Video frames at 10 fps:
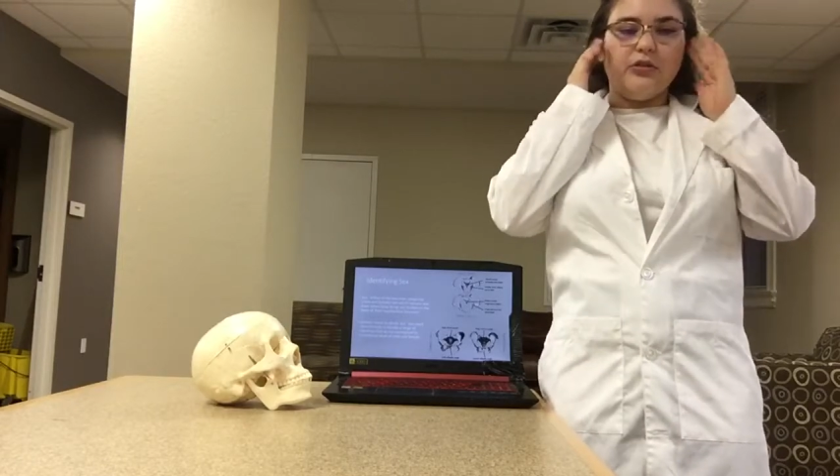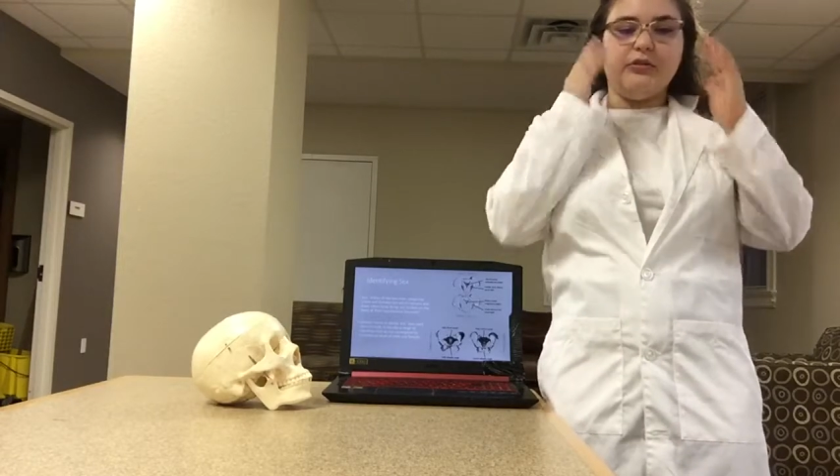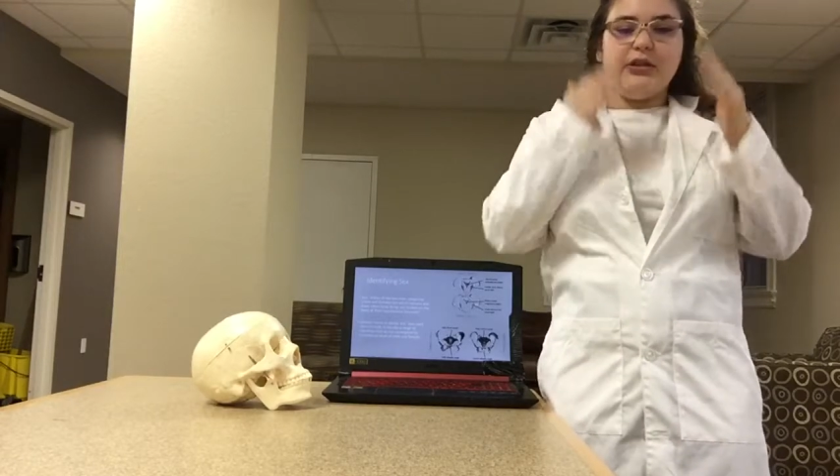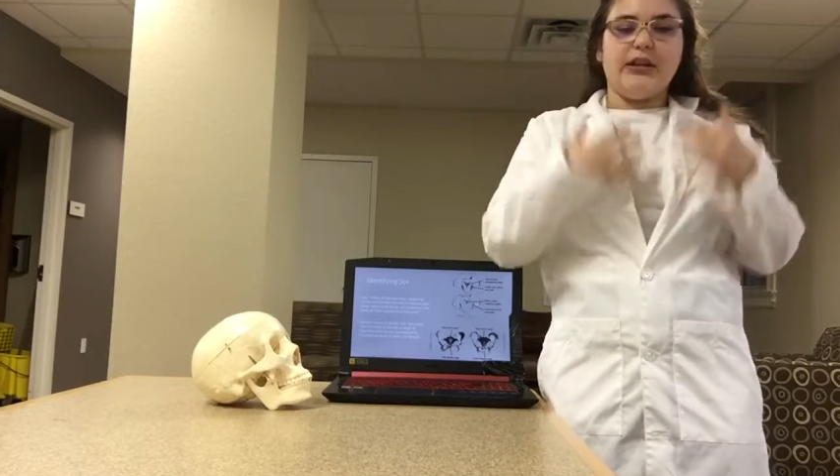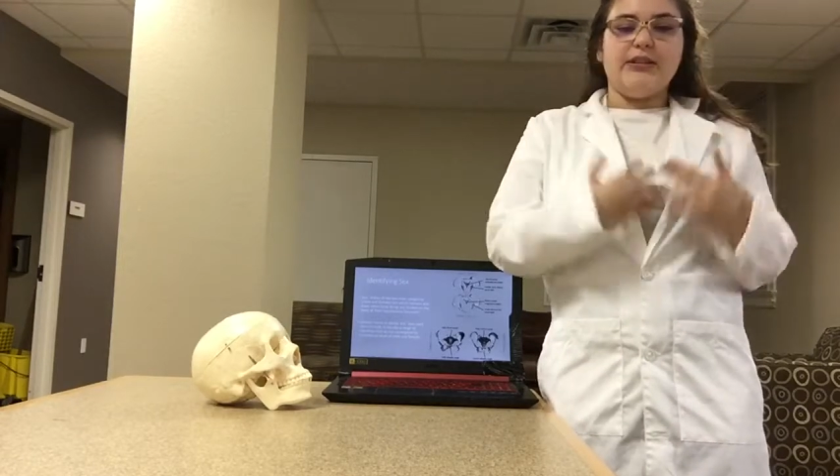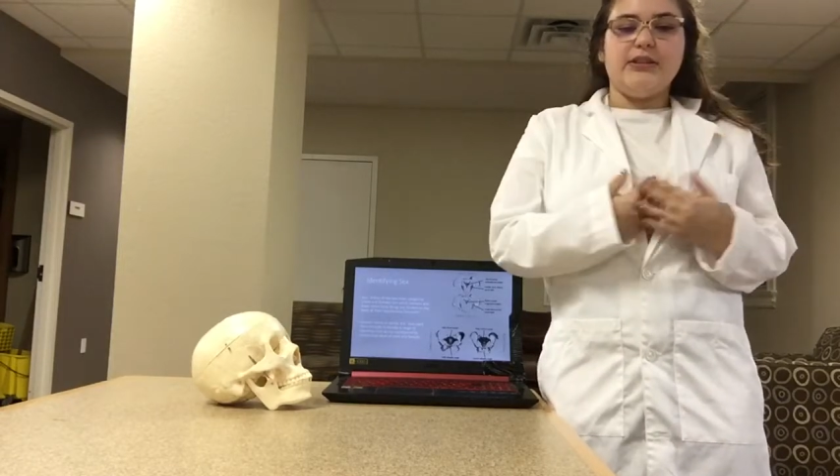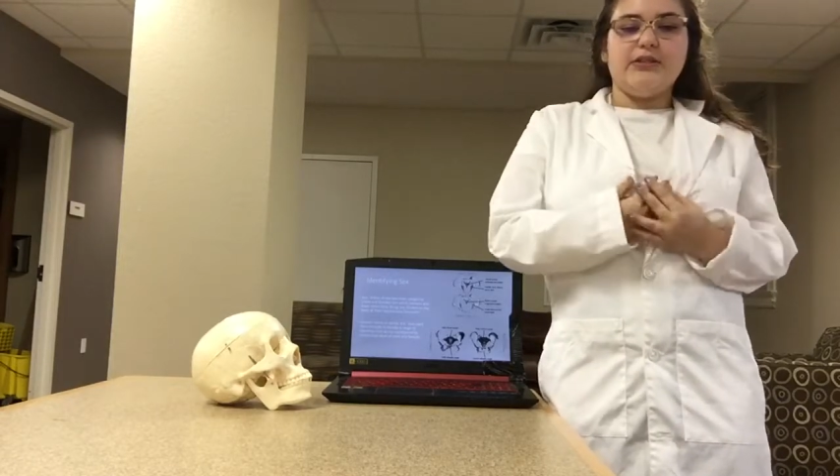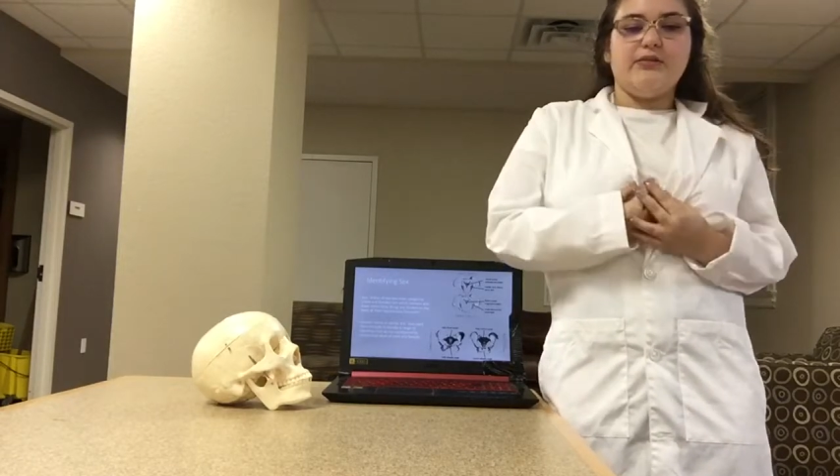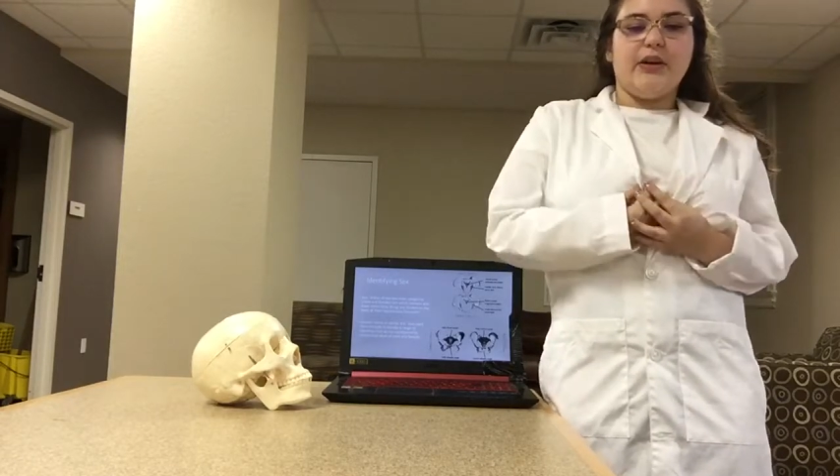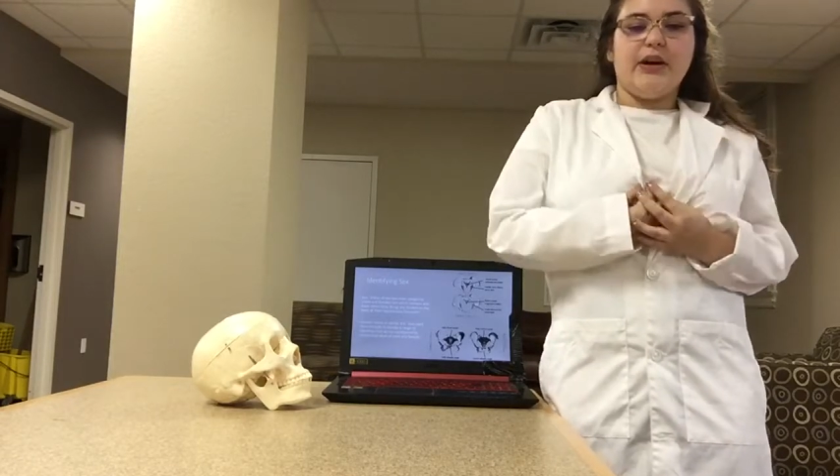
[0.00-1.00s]
You can
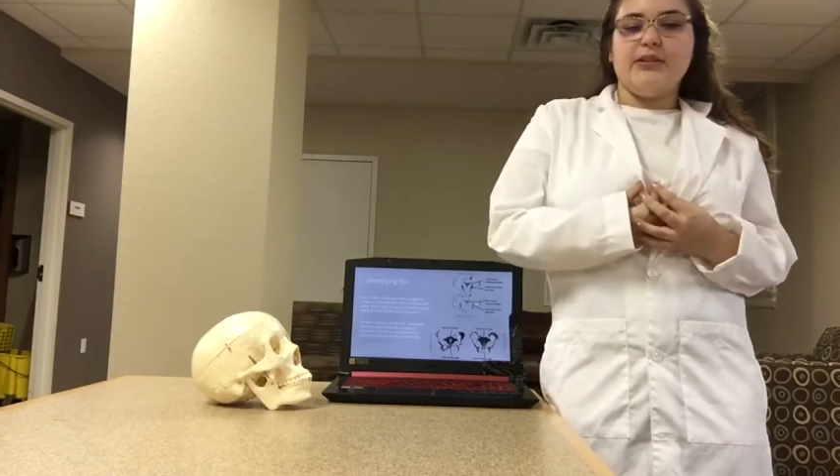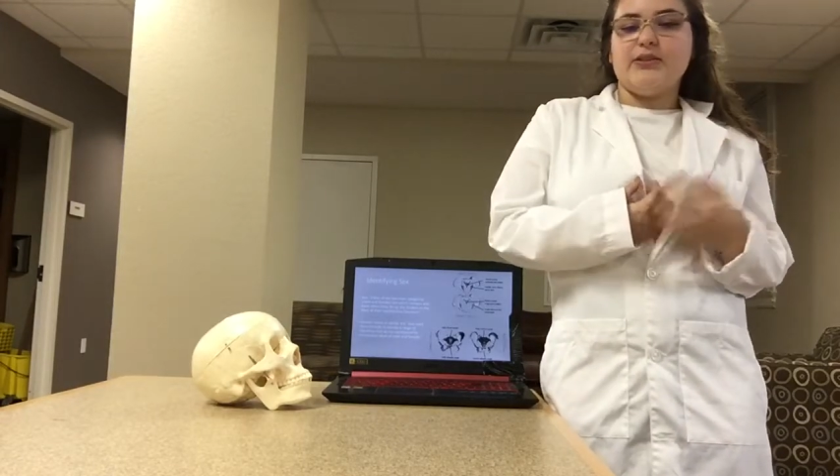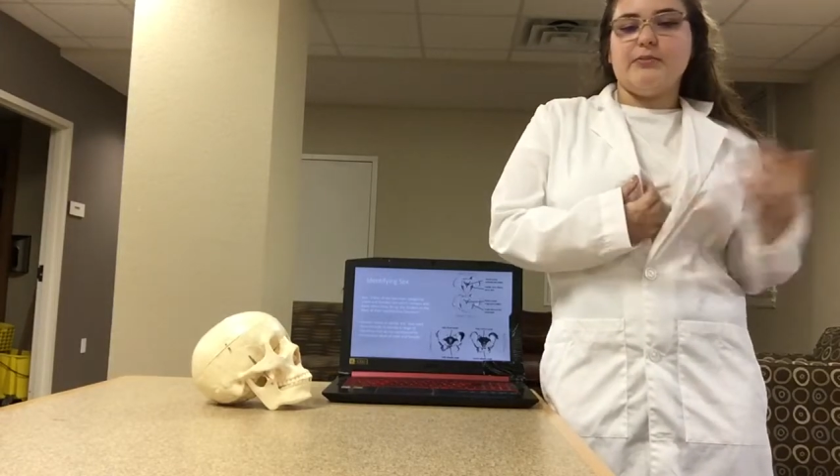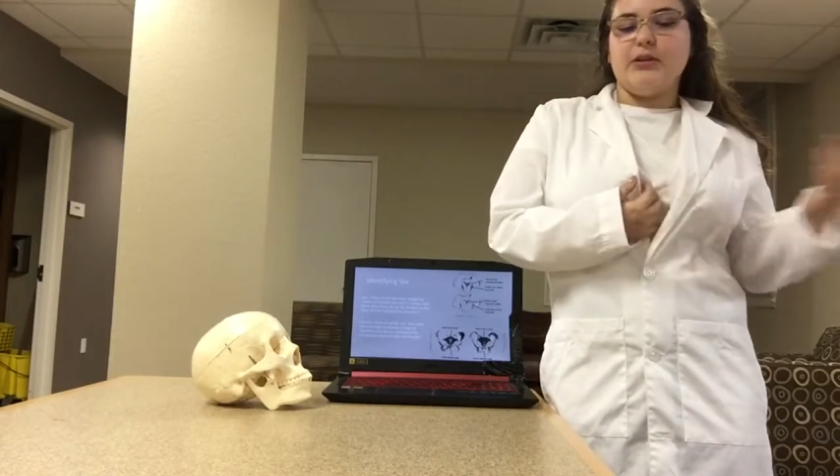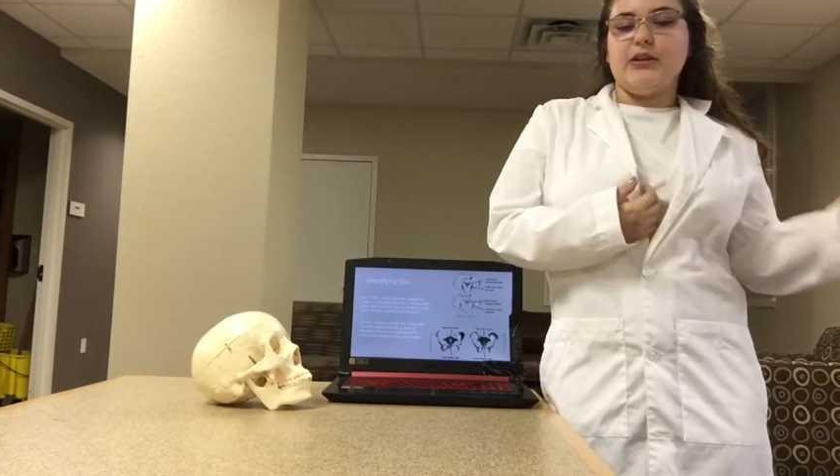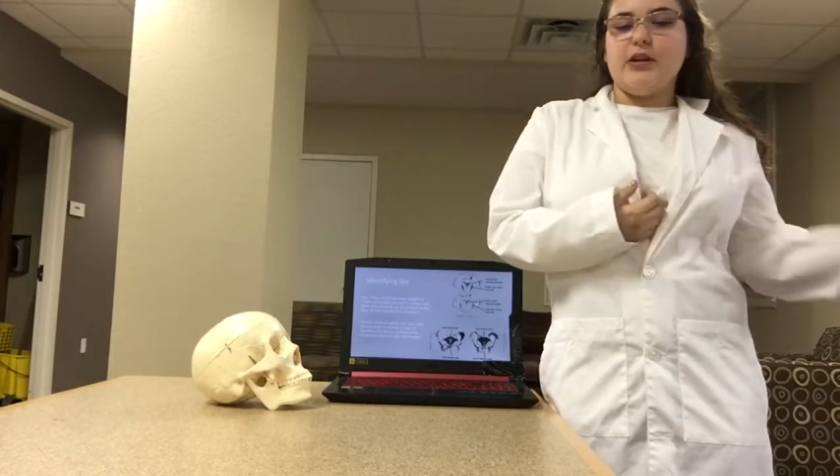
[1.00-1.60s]
identify as something